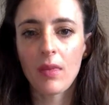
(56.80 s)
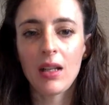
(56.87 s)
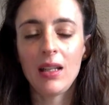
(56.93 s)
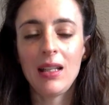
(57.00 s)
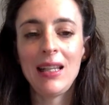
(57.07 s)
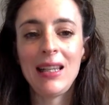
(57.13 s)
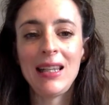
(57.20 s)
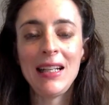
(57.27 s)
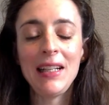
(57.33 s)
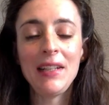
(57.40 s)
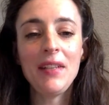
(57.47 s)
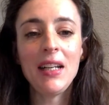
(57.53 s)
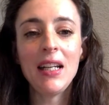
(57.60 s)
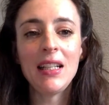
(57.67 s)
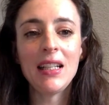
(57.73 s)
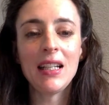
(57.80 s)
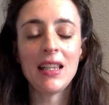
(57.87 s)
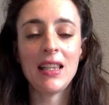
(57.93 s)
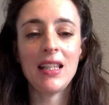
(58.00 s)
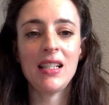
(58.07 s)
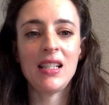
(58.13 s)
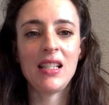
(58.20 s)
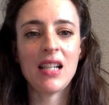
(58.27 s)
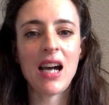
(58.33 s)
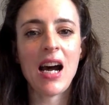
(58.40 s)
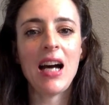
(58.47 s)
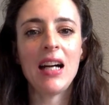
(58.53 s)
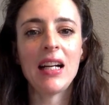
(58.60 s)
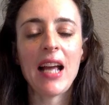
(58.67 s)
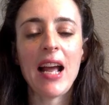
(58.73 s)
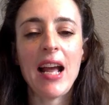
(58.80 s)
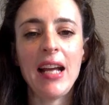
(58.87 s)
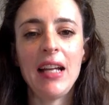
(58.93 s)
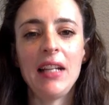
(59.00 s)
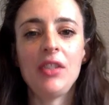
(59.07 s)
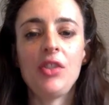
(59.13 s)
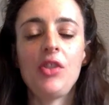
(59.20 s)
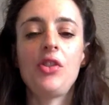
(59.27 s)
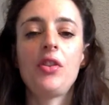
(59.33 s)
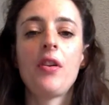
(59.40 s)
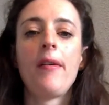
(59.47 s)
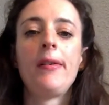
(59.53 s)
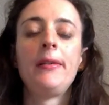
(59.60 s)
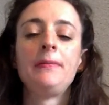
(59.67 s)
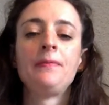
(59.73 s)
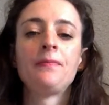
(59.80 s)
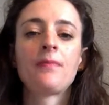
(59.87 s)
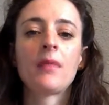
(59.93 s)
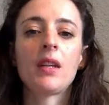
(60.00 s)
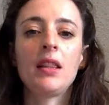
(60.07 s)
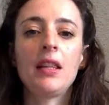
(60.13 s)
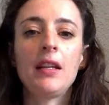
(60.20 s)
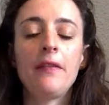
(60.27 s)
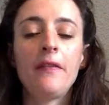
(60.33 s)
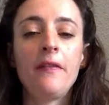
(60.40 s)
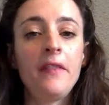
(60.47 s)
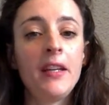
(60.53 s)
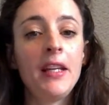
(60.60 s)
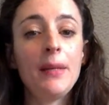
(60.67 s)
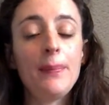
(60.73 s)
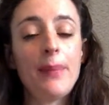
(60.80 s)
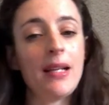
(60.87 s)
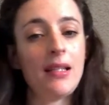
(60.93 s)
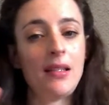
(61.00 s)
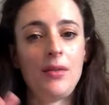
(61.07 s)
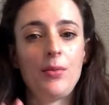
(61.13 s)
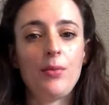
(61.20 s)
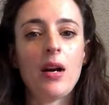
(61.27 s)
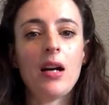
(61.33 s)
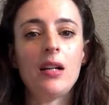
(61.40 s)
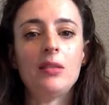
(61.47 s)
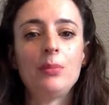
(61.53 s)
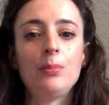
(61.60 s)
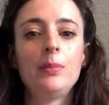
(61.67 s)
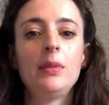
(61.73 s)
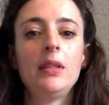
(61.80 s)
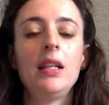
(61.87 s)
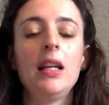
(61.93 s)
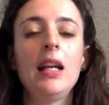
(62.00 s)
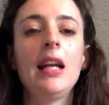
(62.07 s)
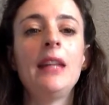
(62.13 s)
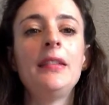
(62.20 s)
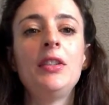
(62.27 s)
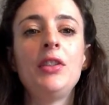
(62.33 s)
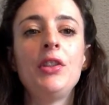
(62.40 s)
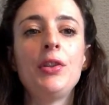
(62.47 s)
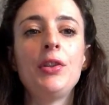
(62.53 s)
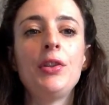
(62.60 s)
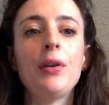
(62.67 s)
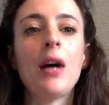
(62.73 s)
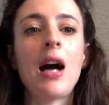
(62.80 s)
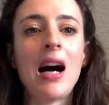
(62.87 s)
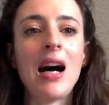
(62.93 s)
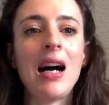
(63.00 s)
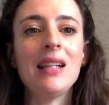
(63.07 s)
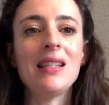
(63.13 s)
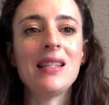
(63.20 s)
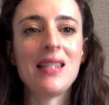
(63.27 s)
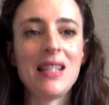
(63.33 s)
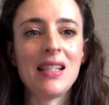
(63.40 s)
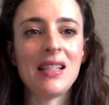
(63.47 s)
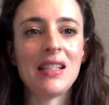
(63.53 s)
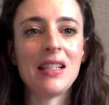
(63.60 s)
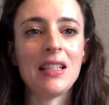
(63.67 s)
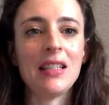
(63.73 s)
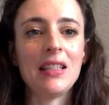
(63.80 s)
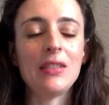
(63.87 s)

leaving the dark age, the fear-based realm, in the new heart-centered